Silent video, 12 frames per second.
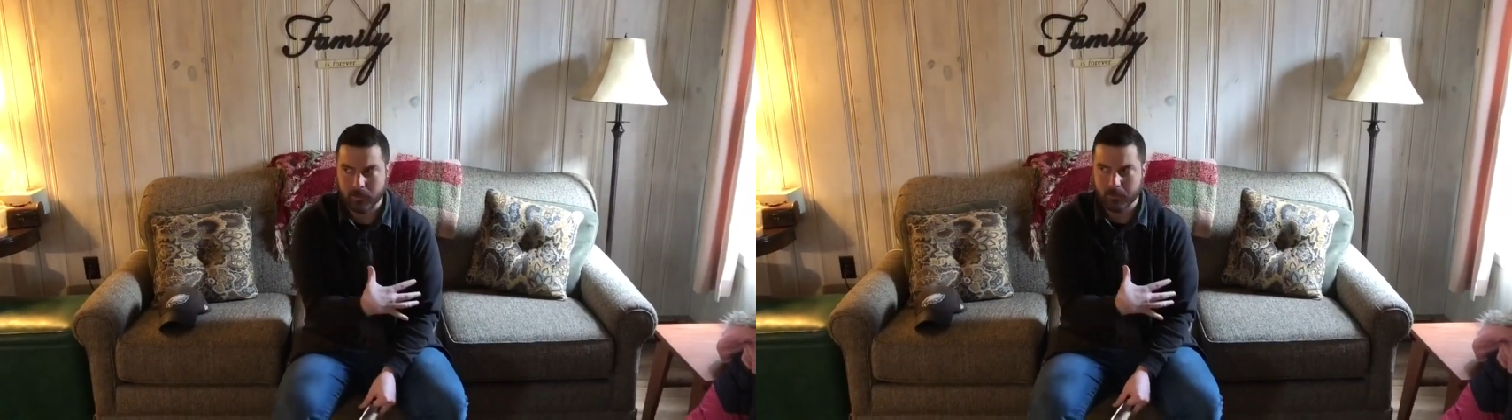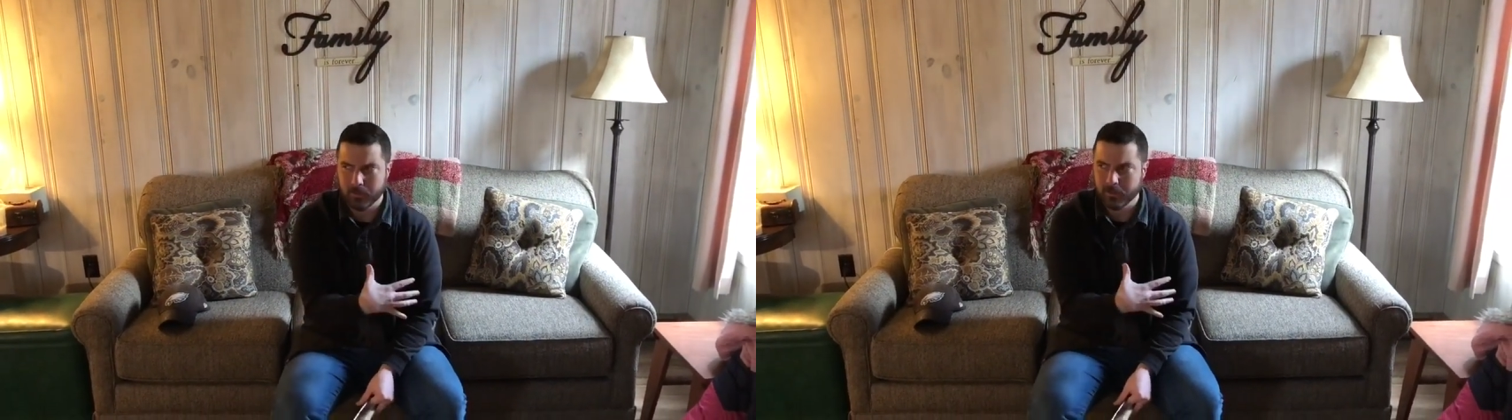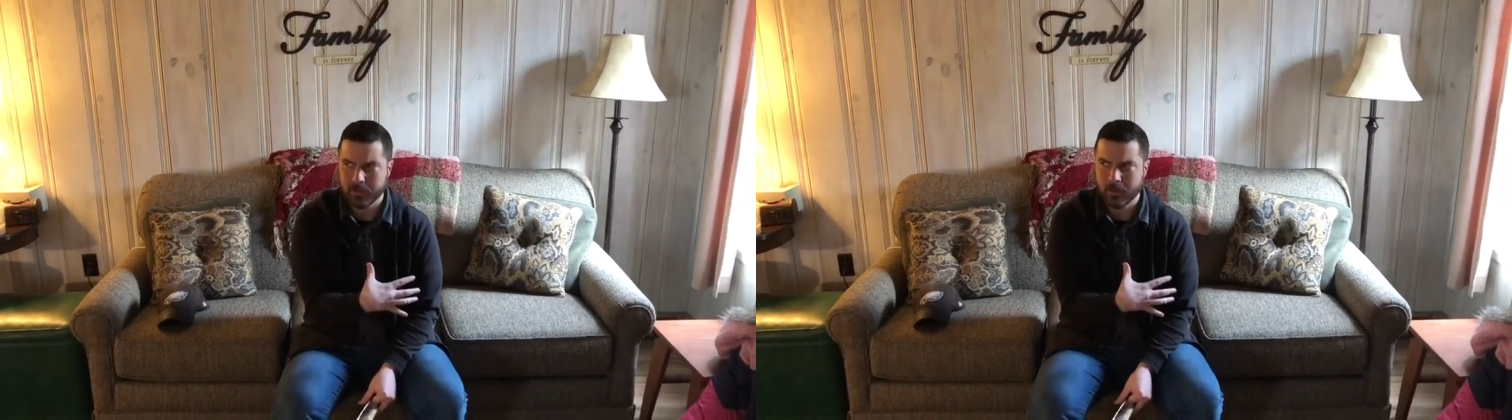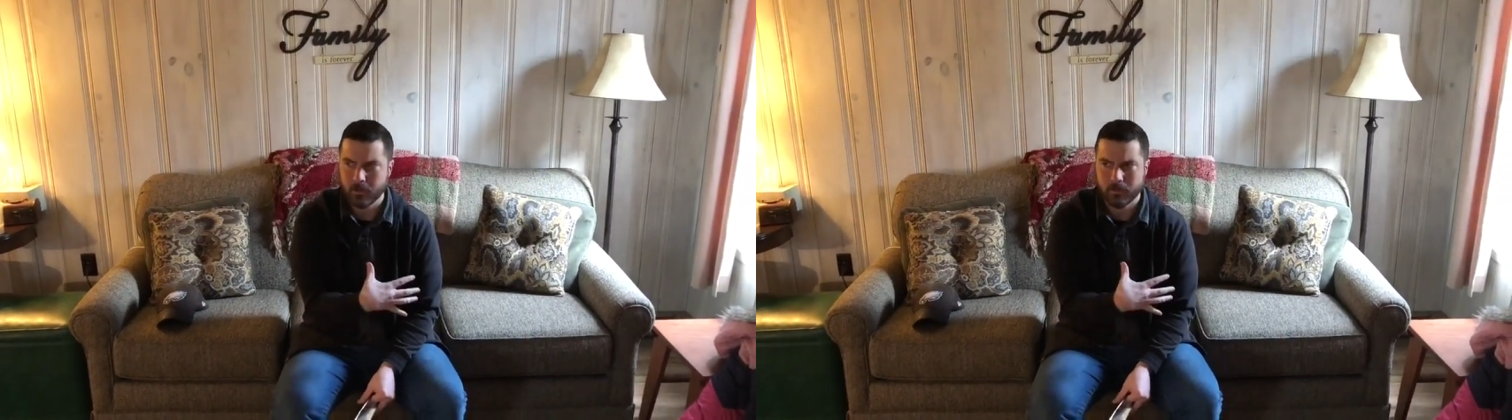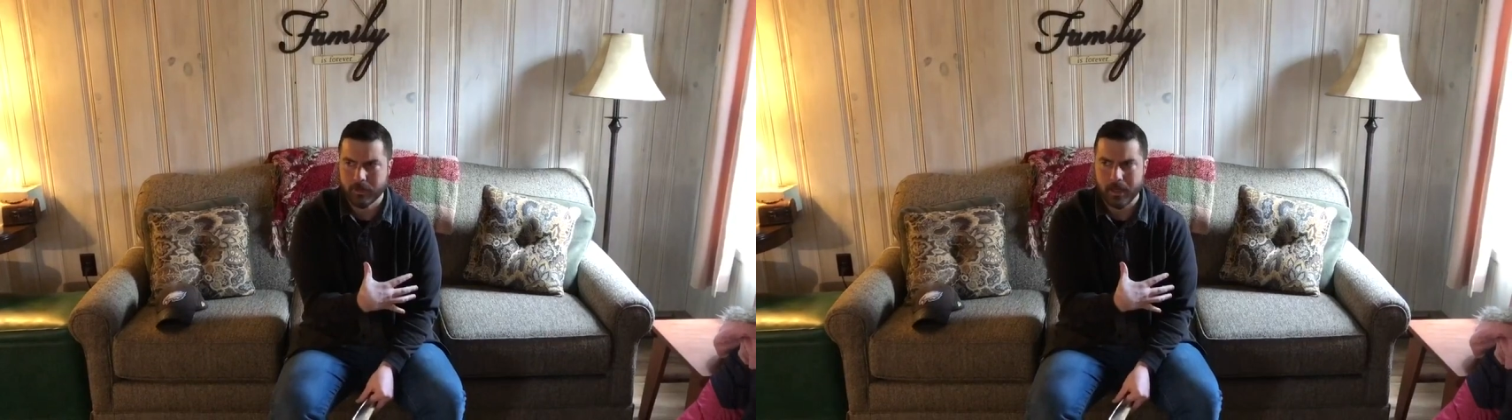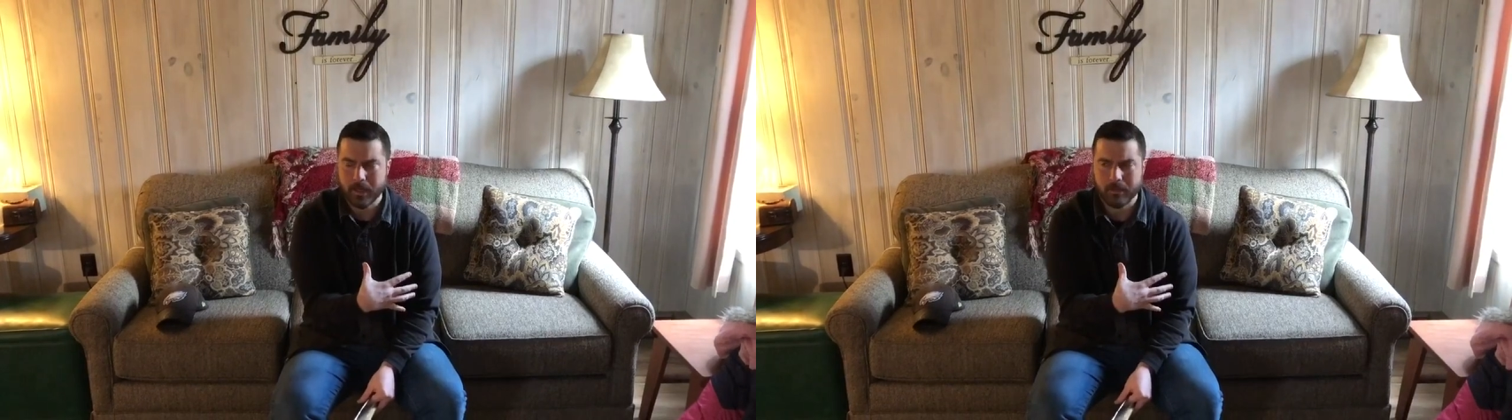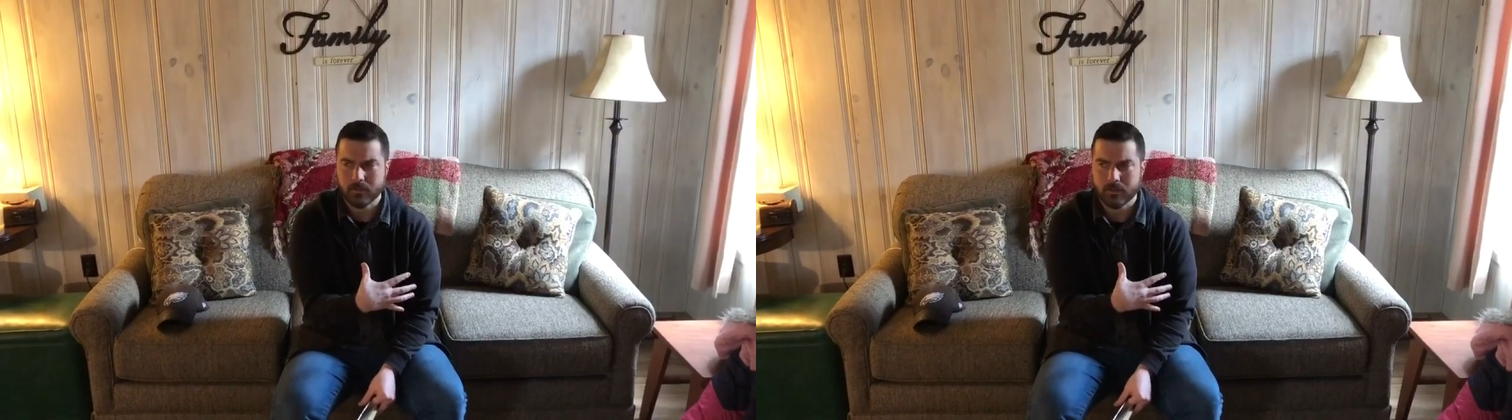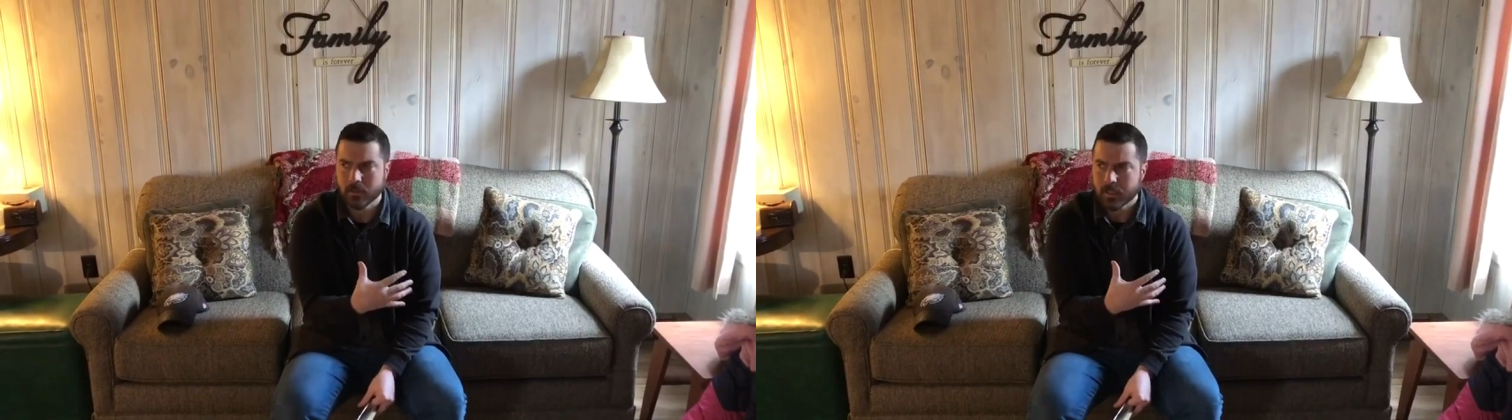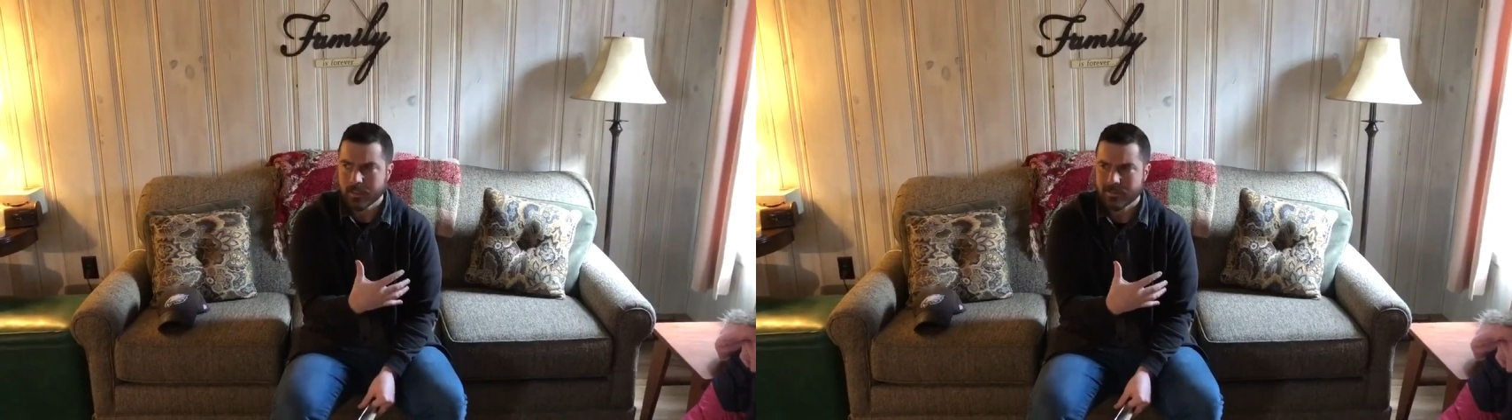don't really know if God even